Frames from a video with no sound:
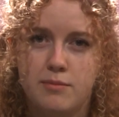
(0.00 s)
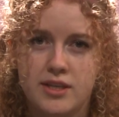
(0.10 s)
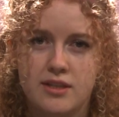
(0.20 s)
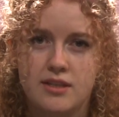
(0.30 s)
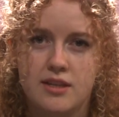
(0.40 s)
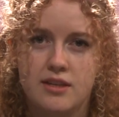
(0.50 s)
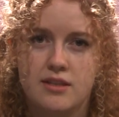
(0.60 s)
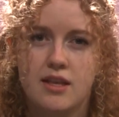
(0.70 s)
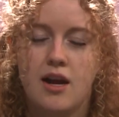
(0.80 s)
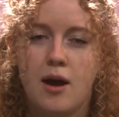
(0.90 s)
businesses
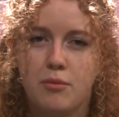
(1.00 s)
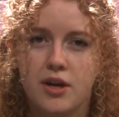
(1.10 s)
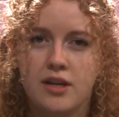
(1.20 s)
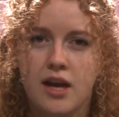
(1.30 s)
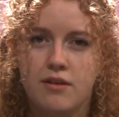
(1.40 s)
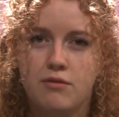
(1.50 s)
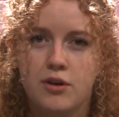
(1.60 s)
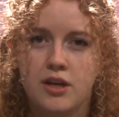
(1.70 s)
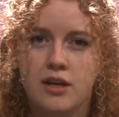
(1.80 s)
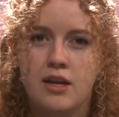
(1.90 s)
that operate in
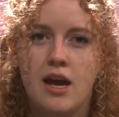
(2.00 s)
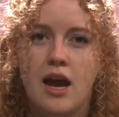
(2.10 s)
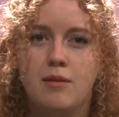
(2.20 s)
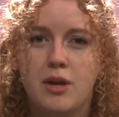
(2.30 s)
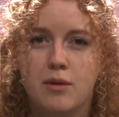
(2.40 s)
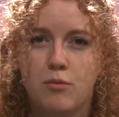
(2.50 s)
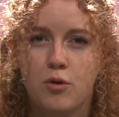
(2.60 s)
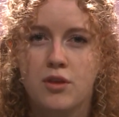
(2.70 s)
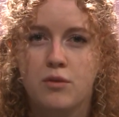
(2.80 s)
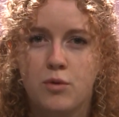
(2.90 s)
California and make
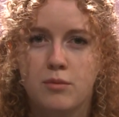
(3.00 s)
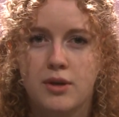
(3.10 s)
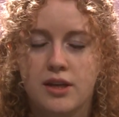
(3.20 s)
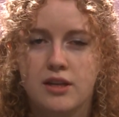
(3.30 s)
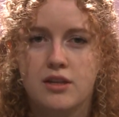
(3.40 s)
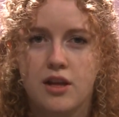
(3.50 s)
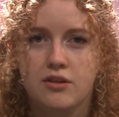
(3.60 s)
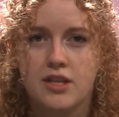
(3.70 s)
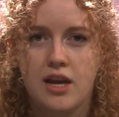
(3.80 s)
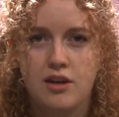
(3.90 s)
more than $1 billion
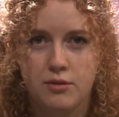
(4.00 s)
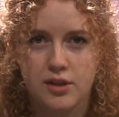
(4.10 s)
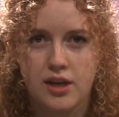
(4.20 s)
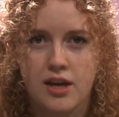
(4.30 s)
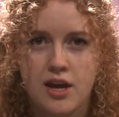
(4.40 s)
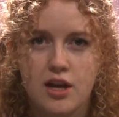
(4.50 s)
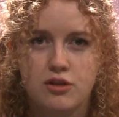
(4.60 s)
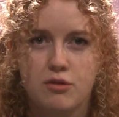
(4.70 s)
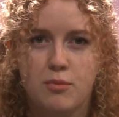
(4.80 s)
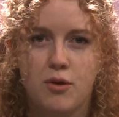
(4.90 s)
annually to
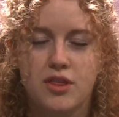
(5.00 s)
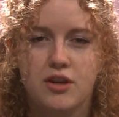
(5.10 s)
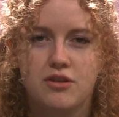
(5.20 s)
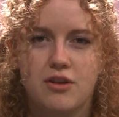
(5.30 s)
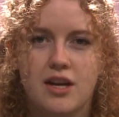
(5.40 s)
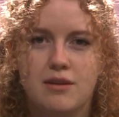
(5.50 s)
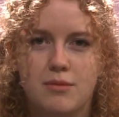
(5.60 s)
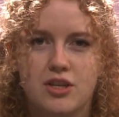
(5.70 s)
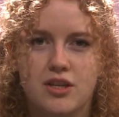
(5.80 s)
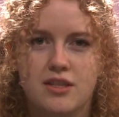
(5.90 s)
report their direct
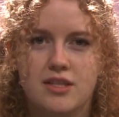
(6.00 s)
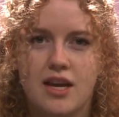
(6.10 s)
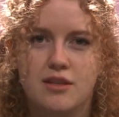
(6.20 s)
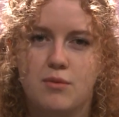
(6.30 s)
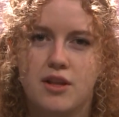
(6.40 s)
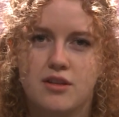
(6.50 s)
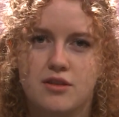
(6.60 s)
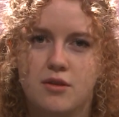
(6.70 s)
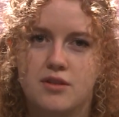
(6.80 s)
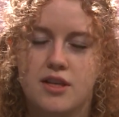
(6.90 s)
emissions as well as
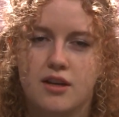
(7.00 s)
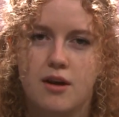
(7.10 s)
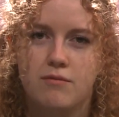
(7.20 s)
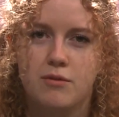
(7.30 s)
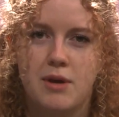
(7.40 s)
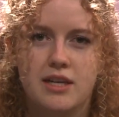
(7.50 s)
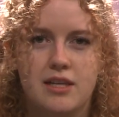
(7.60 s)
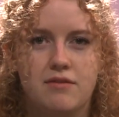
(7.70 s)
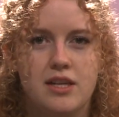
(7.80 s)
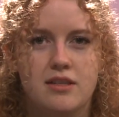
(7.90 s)
those that come from
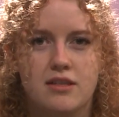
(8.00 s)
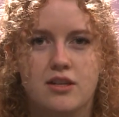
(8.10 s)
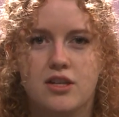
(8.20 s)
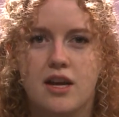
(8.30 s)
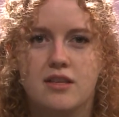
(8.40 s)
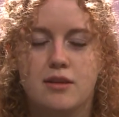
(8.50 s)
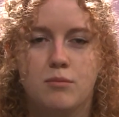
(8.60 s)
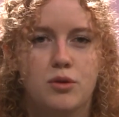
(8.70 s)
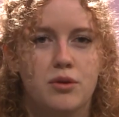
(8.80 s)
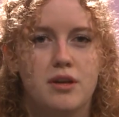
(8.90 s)
activities such as
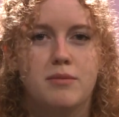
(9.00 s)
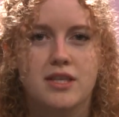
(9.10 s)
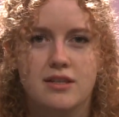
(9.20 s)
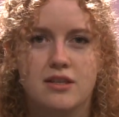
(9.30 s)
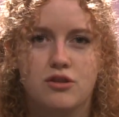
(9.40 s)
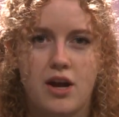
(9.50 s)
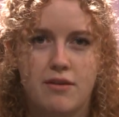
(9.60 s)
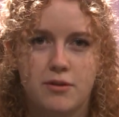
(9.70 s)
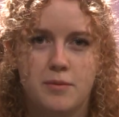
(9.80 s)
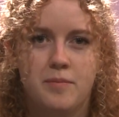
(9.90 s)
employee business
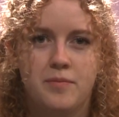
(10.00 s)
travel.